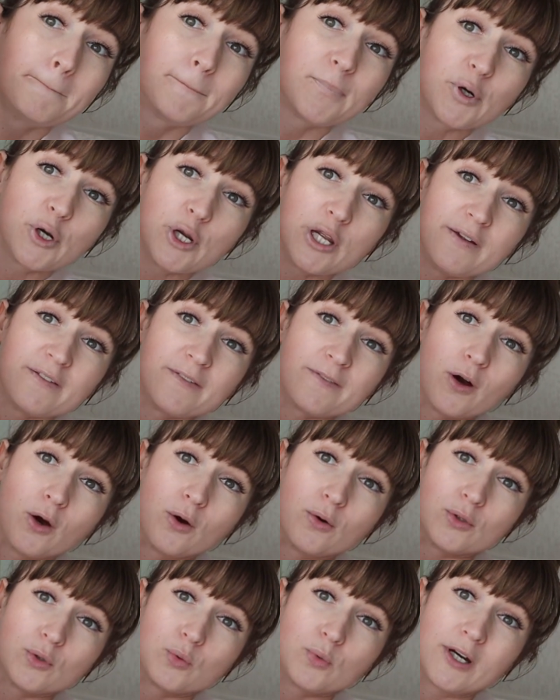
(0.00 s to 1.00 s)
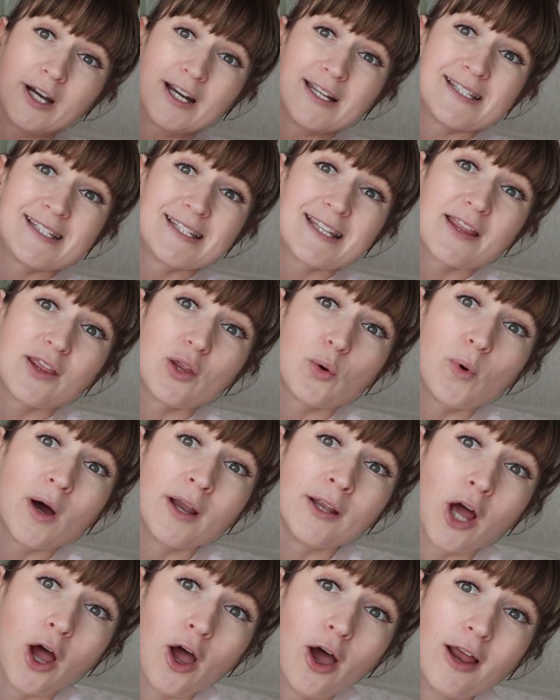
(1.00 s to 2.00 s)
pre-fold, whereas the
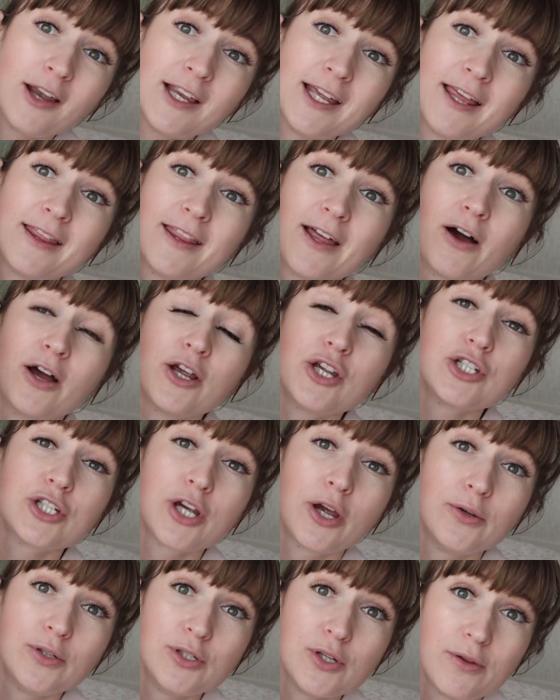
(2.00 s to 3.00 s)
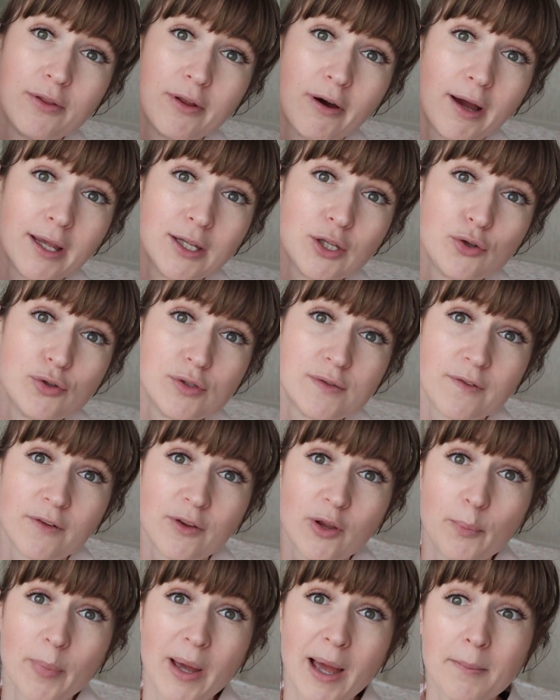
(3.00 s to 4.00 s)
one earlier that I showed you that I used for
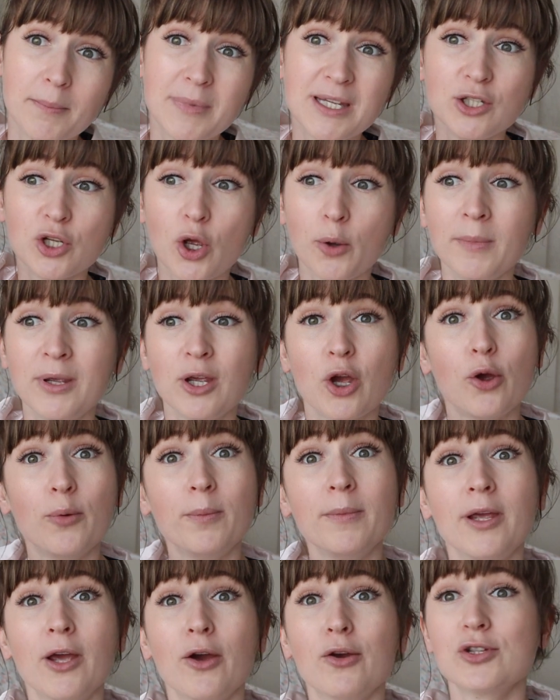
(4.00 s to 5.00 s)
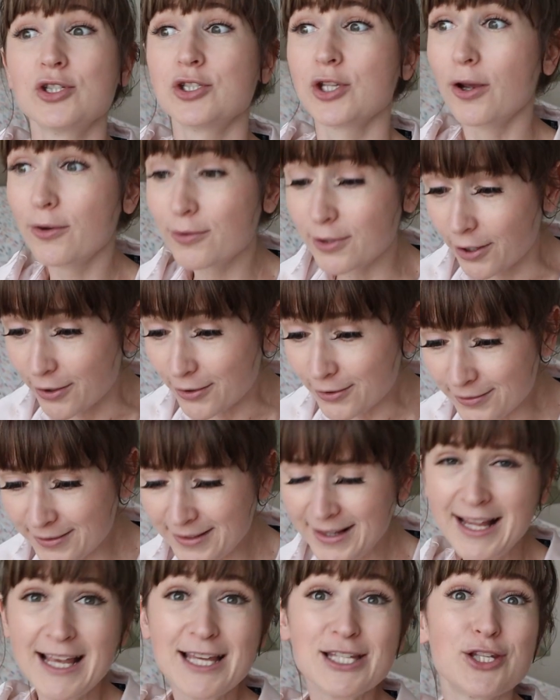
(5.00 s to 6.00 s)
the Bambino Mio Mio Solo,
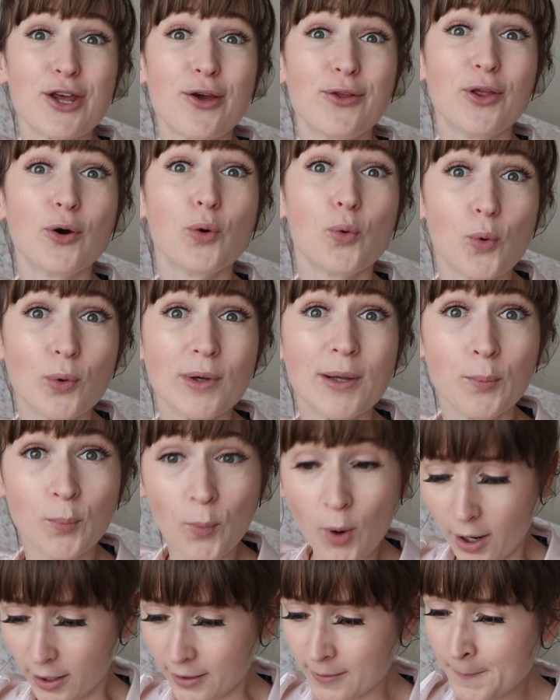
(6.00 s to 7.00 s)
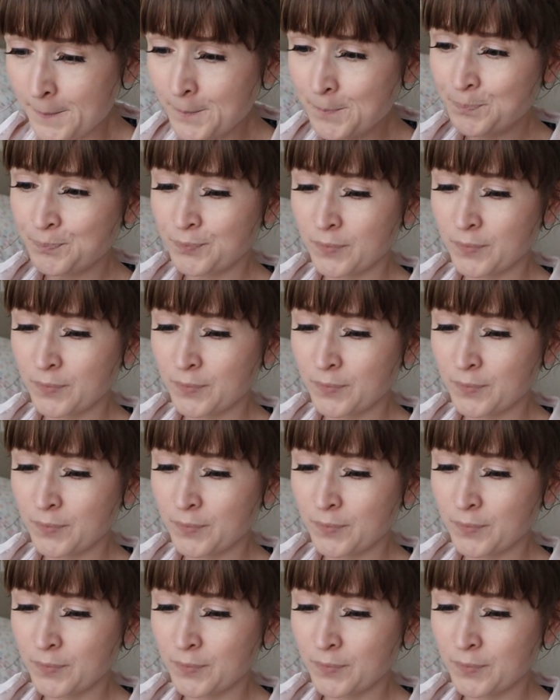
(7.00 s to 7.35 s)
so the all-in-one,